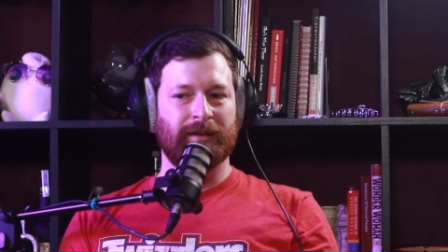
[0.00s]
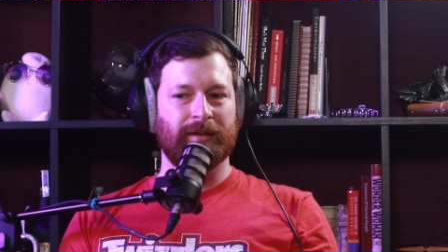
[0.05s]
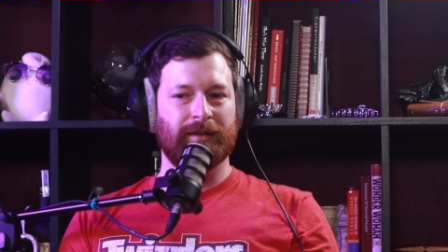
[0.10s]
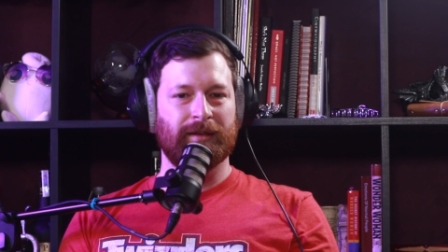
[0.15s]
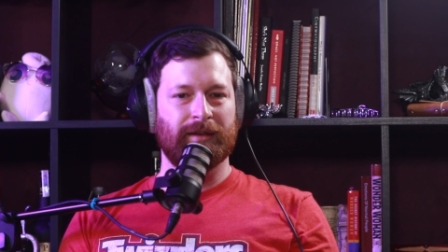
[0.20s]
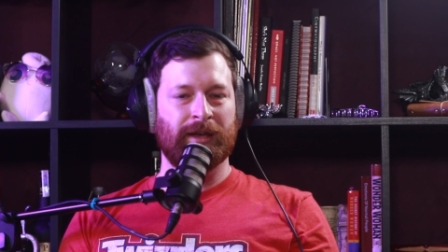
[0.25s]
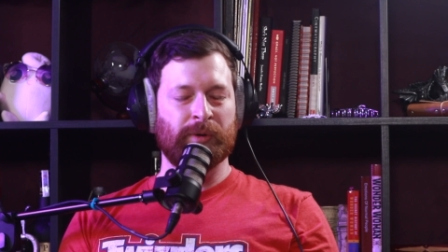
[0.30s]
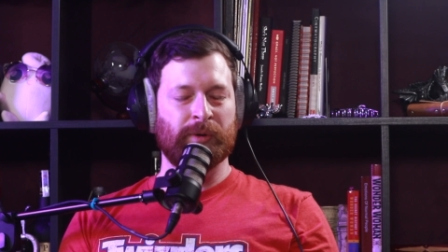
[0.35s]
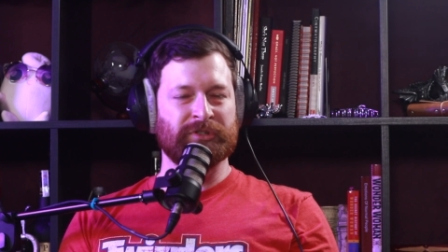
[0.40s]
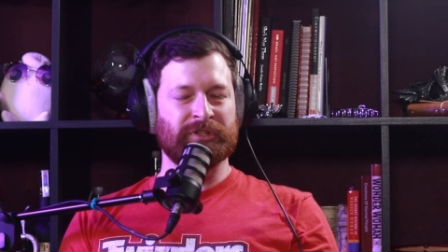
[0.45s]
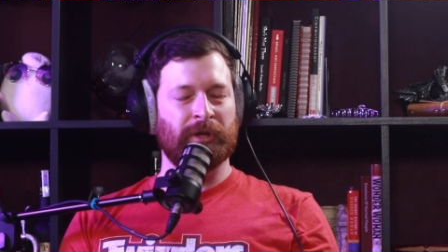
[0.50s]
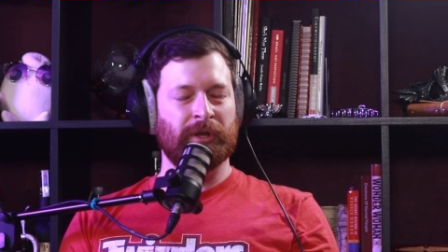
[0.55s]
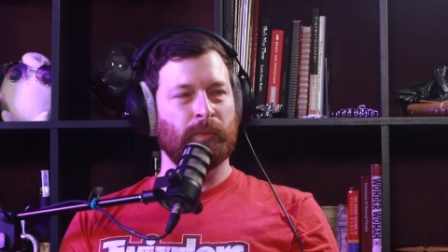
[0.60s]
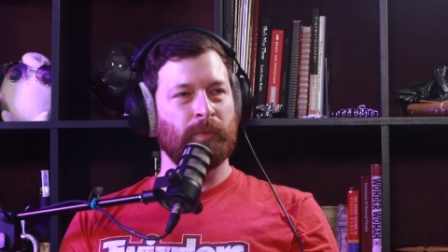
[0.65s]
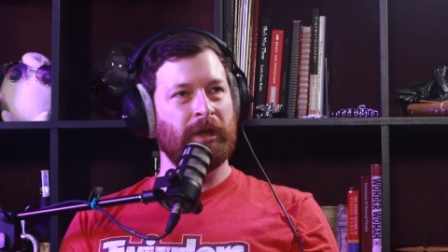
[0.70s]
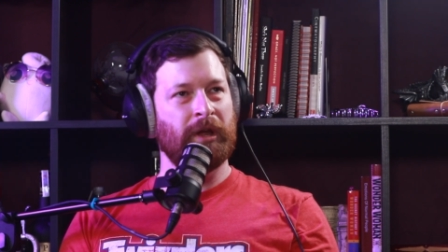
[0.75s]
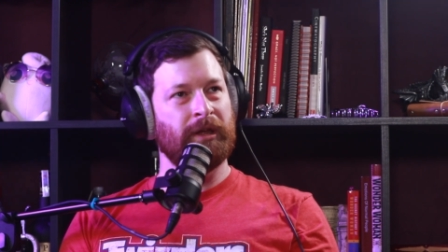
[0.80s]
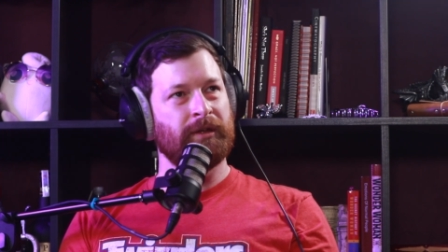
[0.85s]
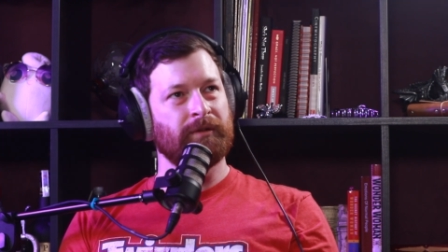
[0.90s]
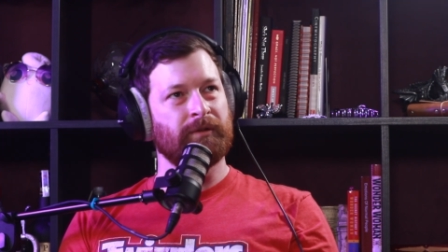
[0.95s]
I was like,
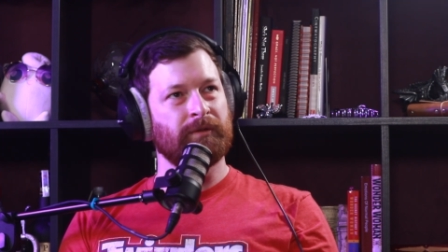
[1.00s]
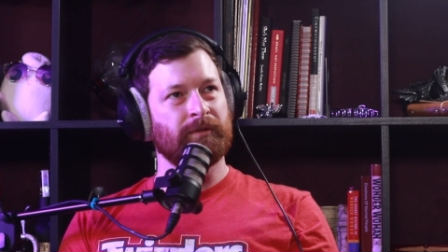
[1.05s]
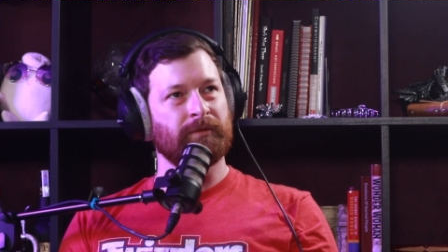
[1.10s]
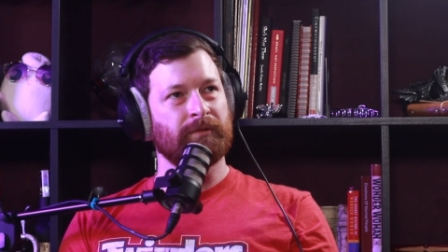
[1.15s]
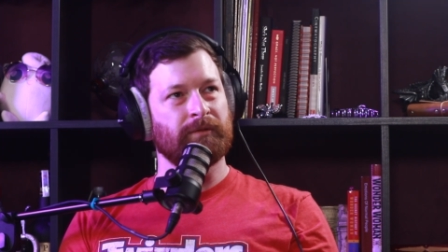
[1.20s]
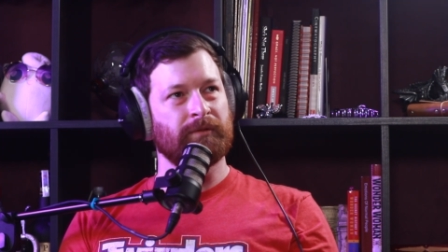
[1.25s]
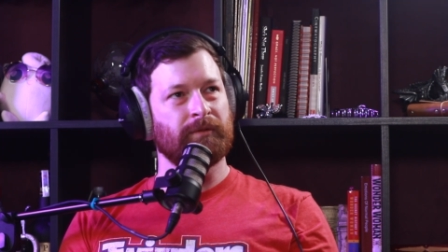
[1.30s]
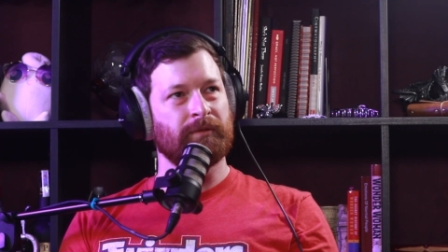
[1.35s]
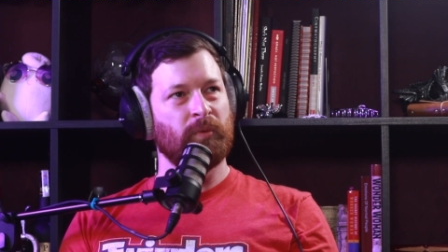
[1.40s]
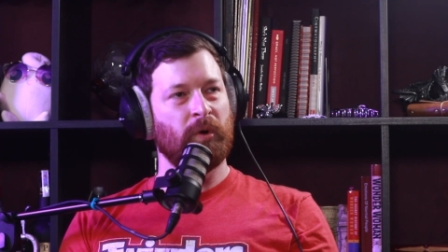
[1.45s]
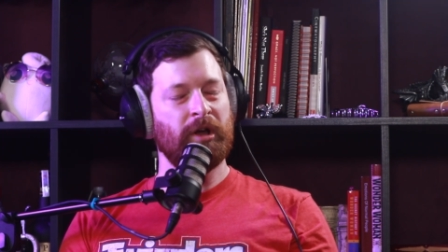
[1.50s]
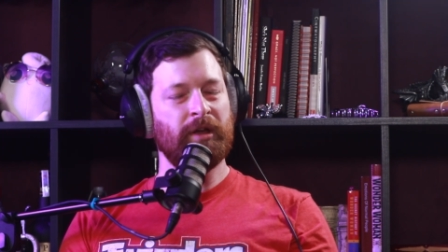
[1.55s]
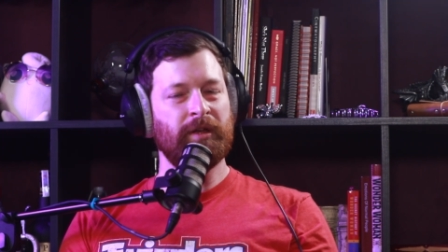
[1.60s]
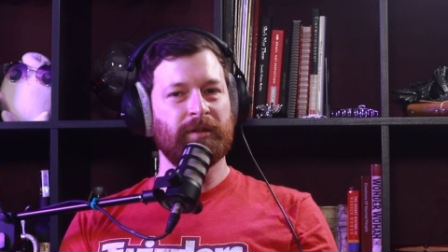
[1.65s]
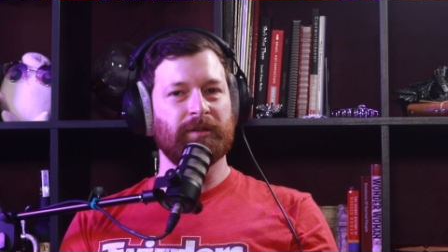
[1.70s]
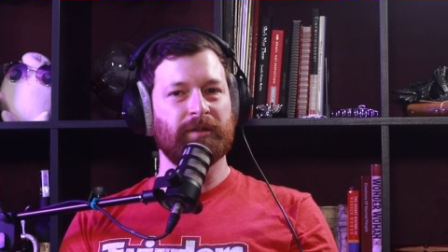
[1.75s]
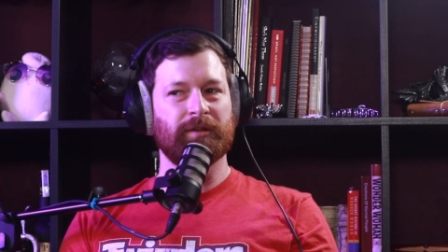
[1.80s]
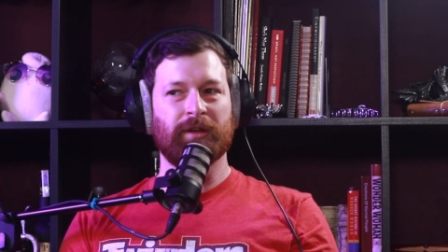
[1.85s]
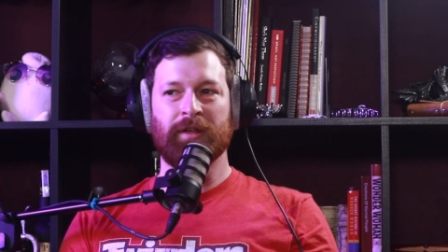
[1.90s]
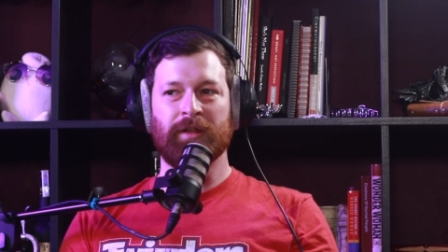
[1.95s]
wait, what?
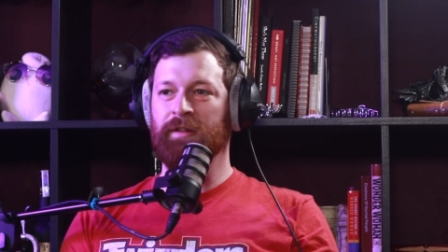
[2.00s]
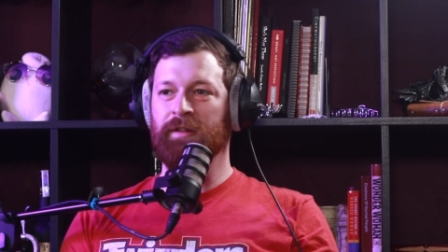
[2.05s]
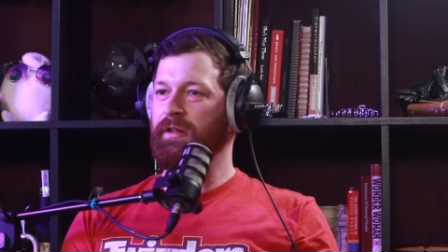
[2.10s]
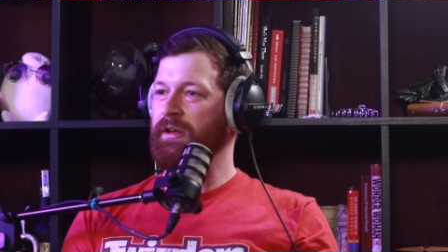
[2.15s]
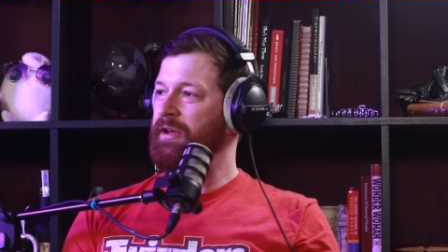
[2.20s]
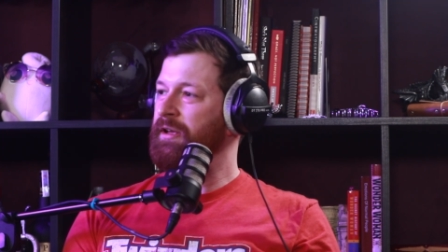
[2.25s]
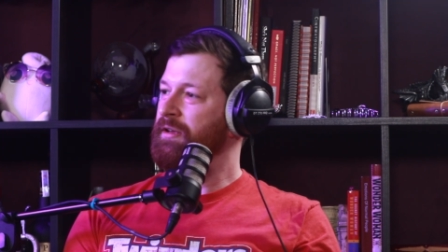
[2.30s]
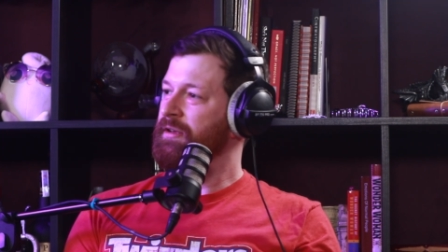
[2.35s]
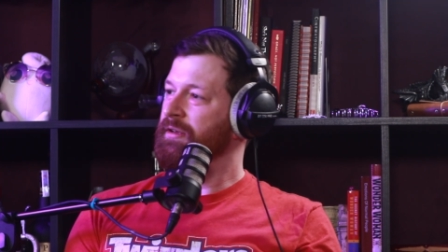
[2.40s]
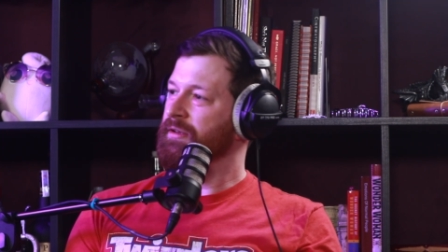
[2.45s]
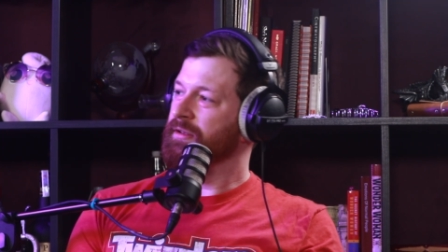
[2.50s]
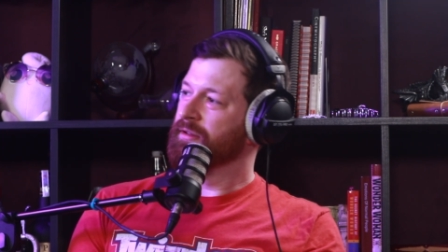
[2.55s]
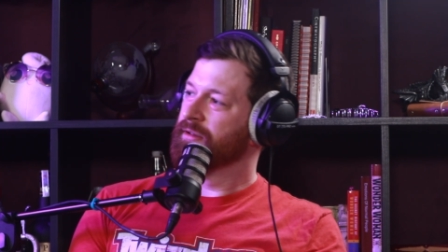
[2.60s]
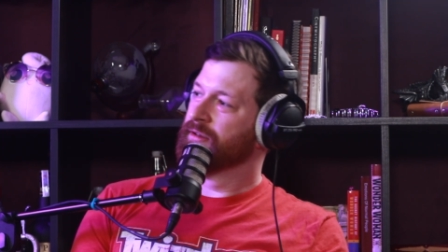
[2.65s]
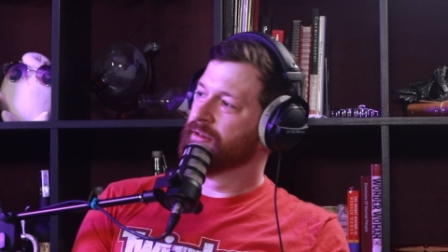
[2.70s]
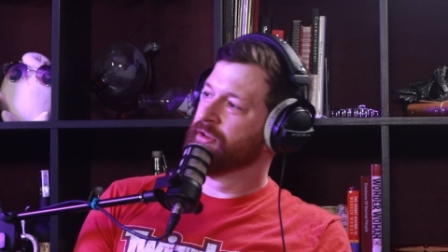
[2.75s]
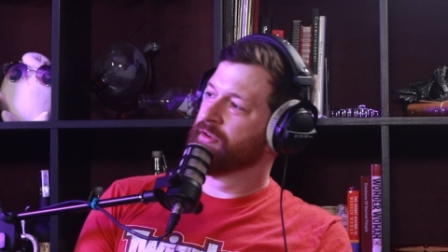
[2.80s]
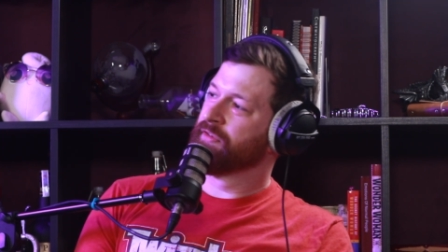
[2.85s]
And then like looked